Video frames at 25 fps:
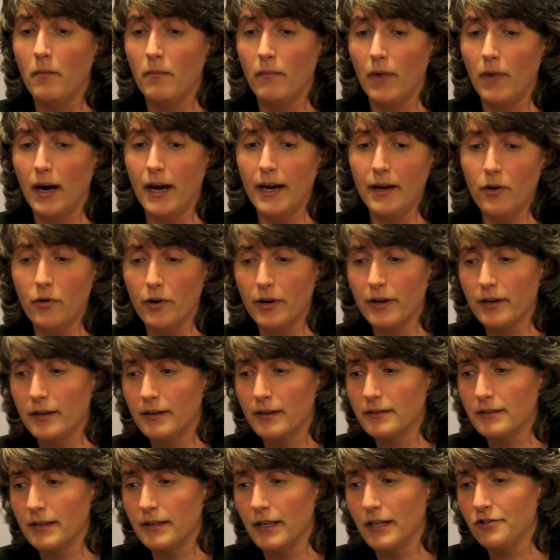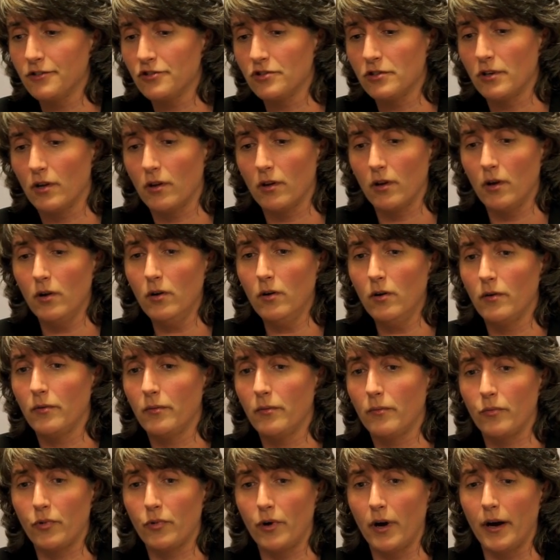My organization
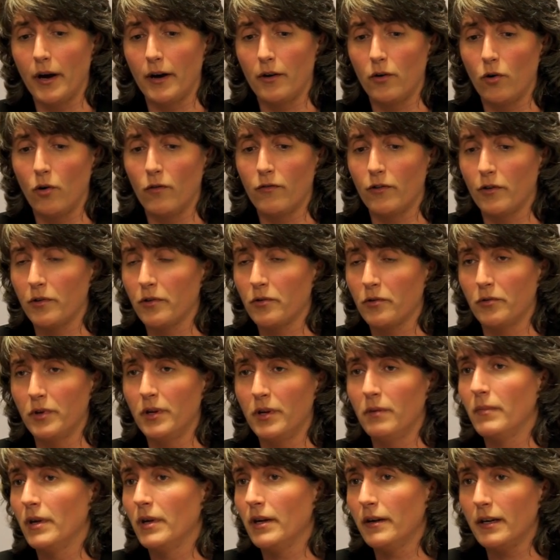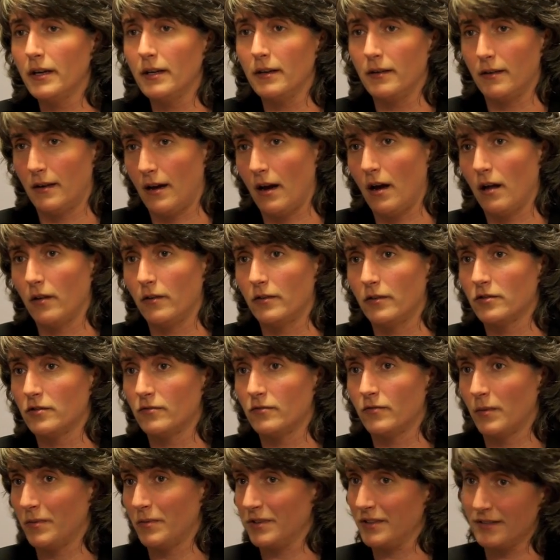alone brought over $3 million
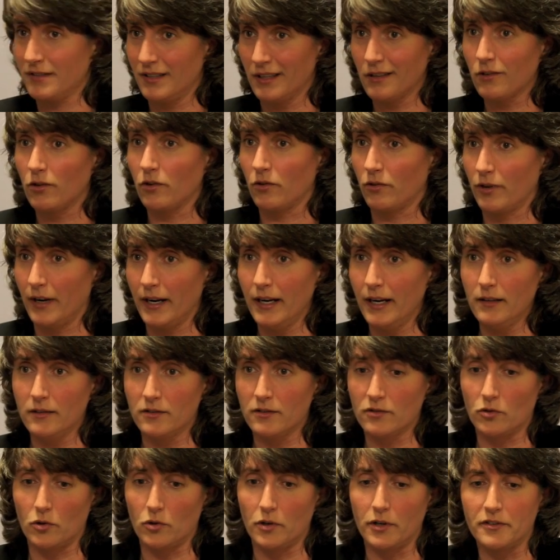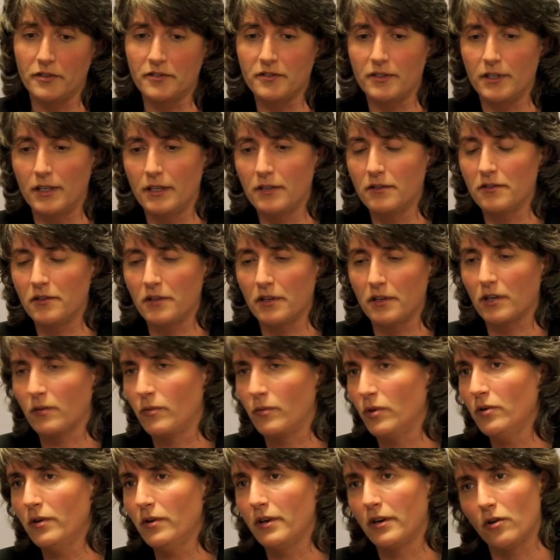from a single grant source into the
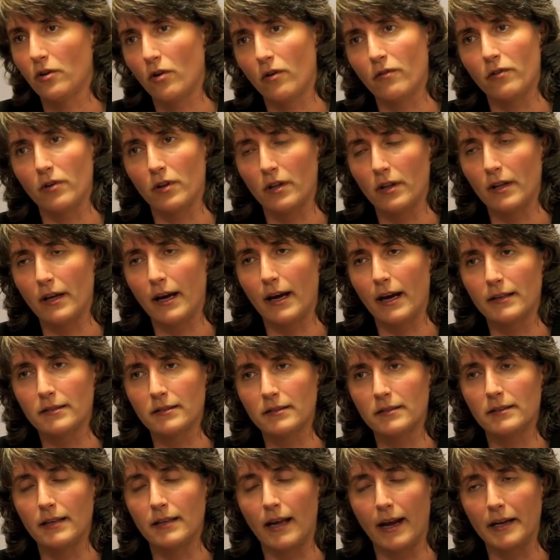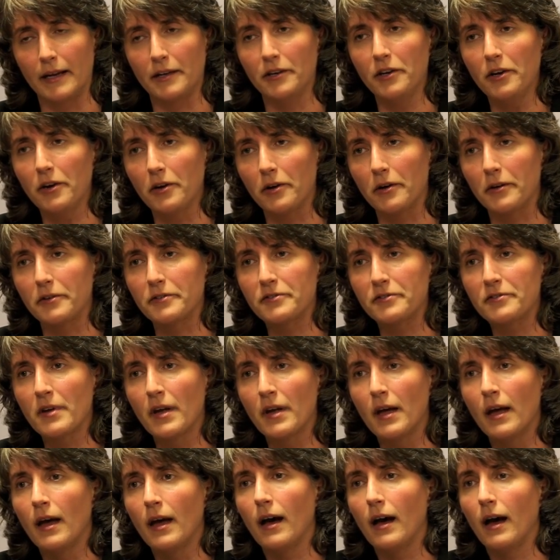community over the last 9 years.
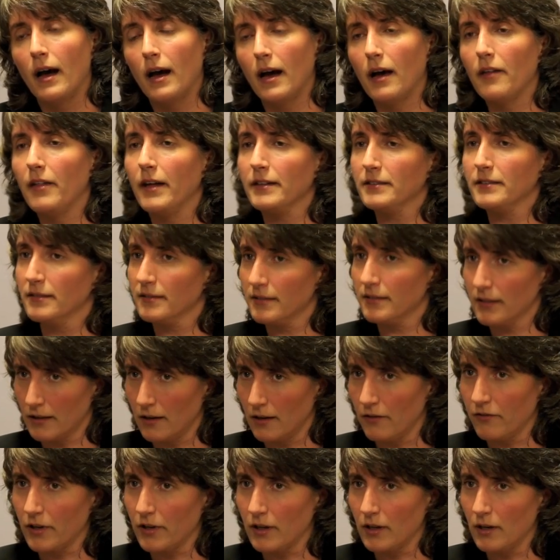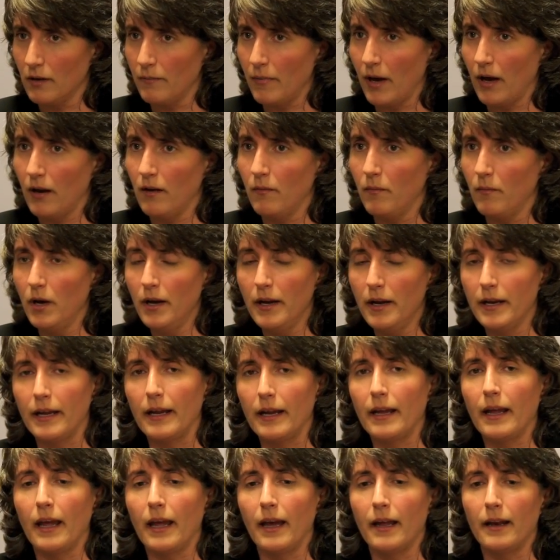That's a significant amount of
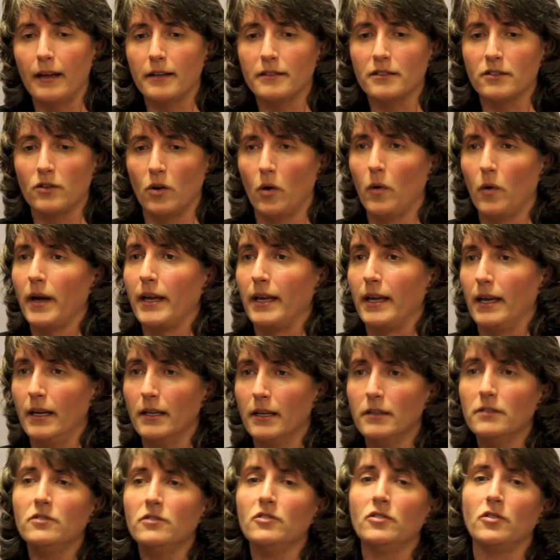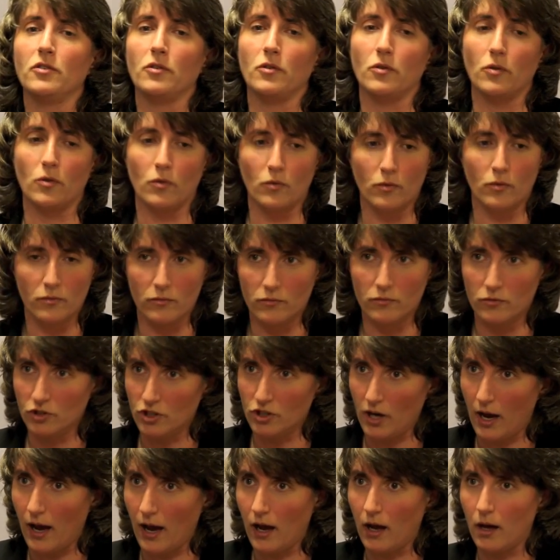money, and it's going into
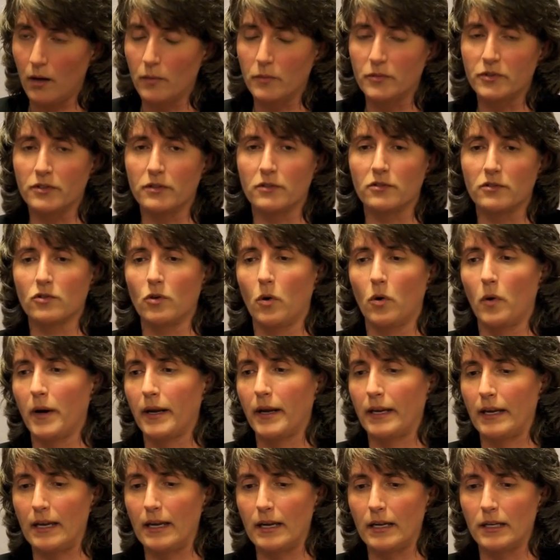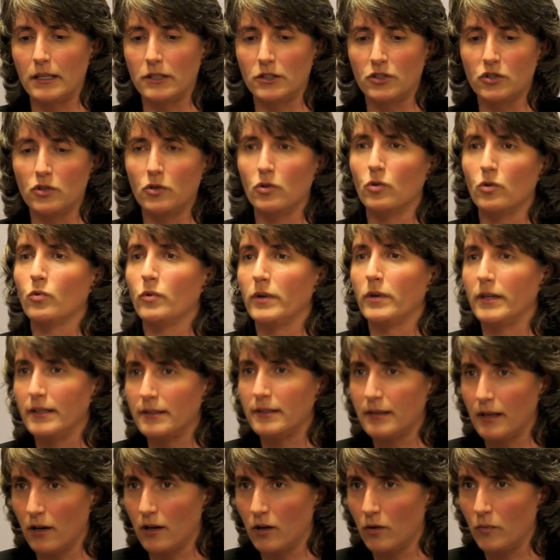jobs, it's going into
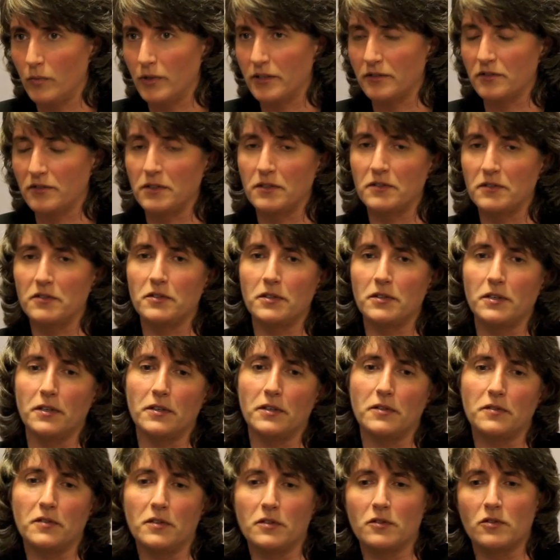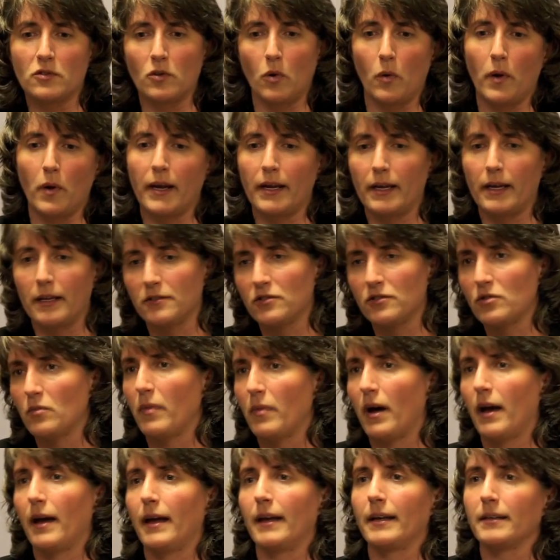retail businesses, it's going into
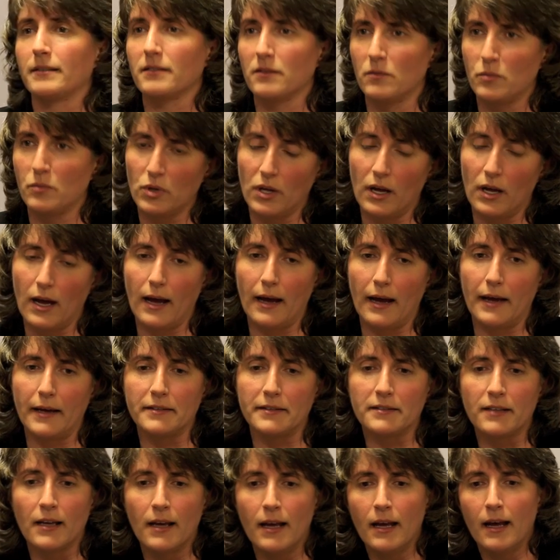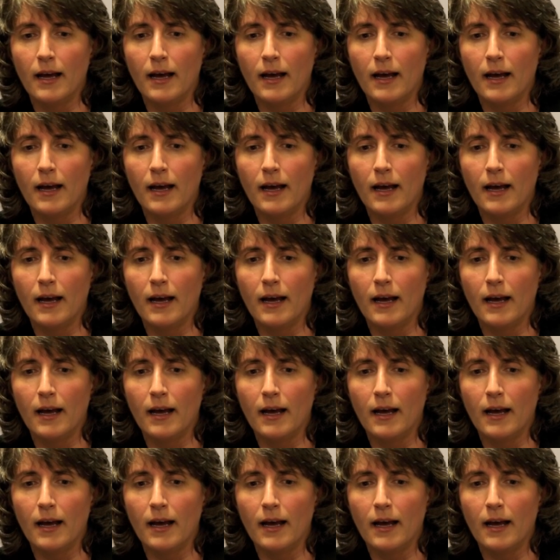buying supplies,